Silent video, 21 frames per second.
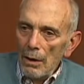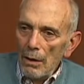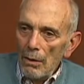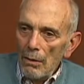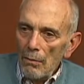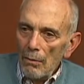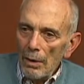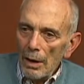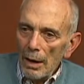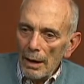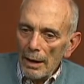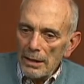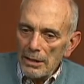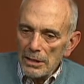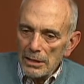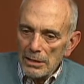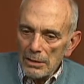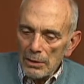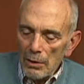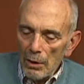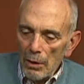Well, I
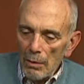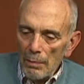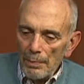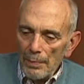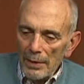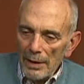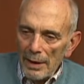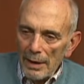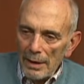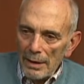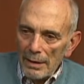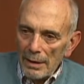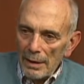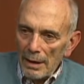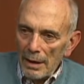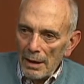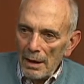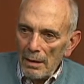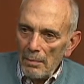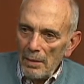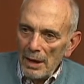just hope that
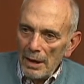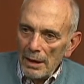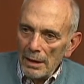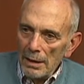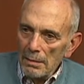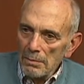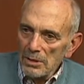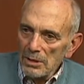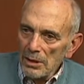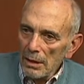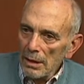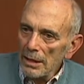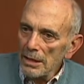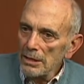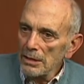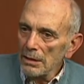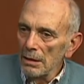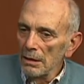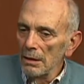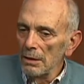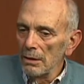he becomes
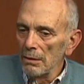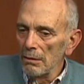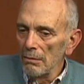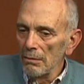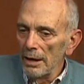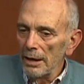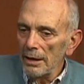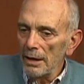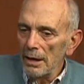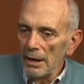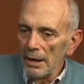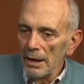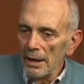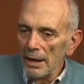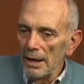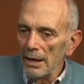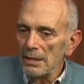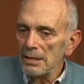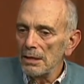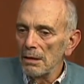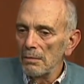less
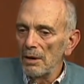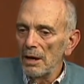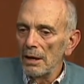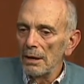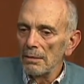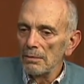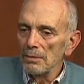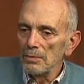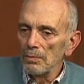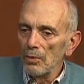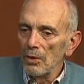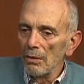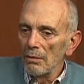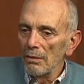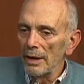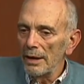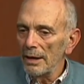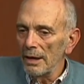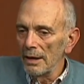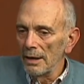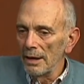under-recognized and becomes more
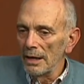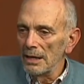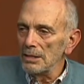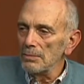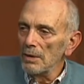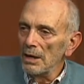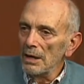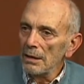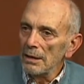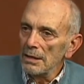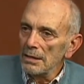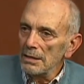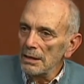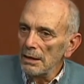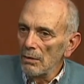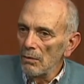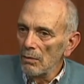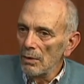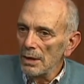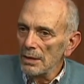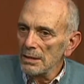recognized, because he
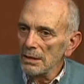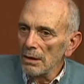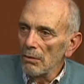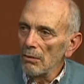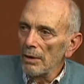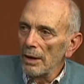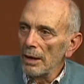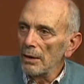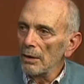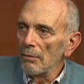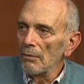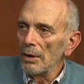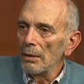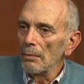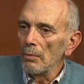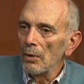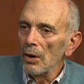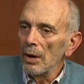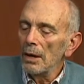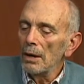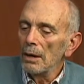was a rather
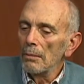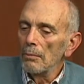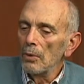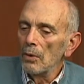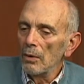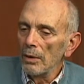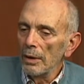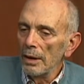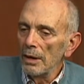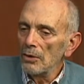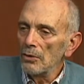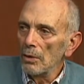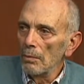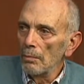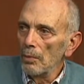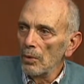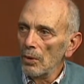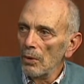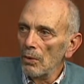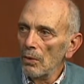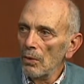remarkable
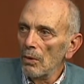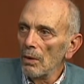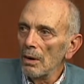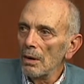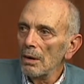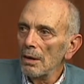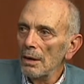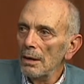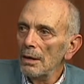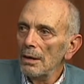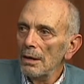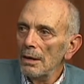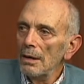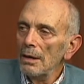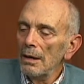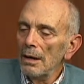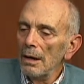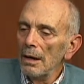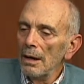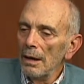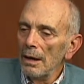entrepreneur.
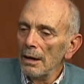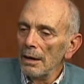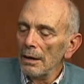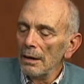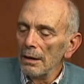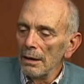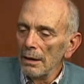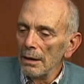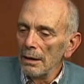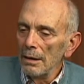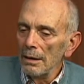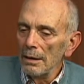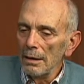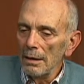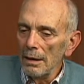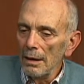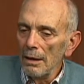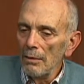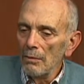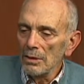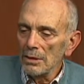And
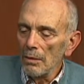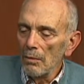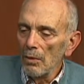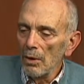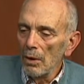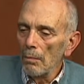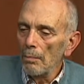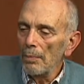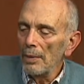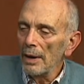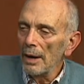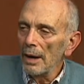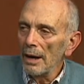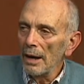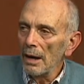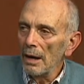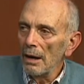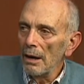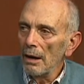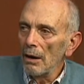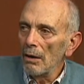he was a real
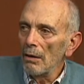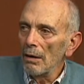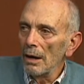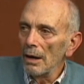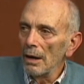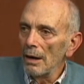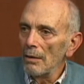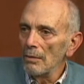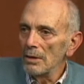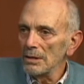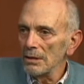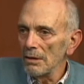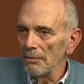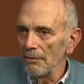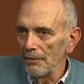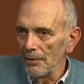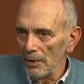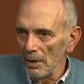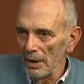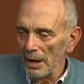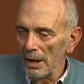pioneer, and he was a
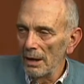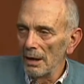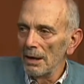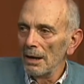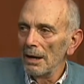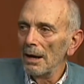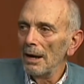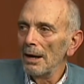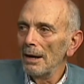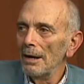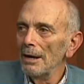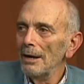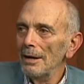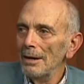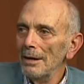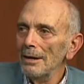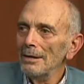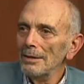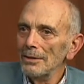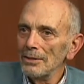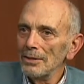Philly guy.
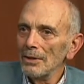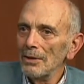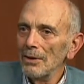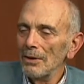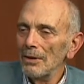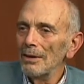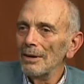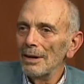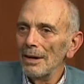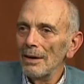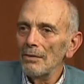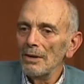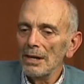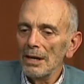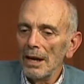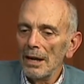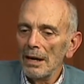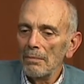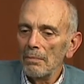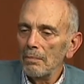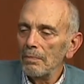So I would
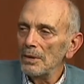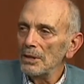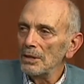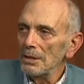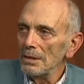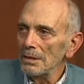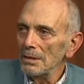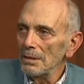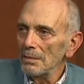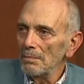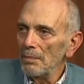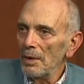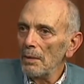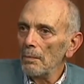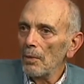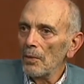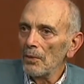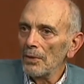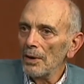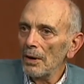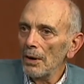like
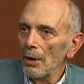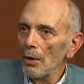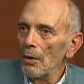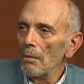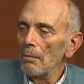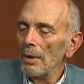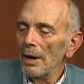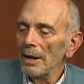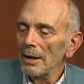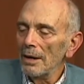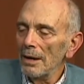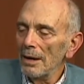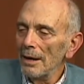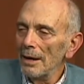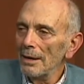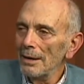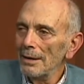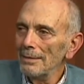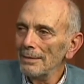people to know about that.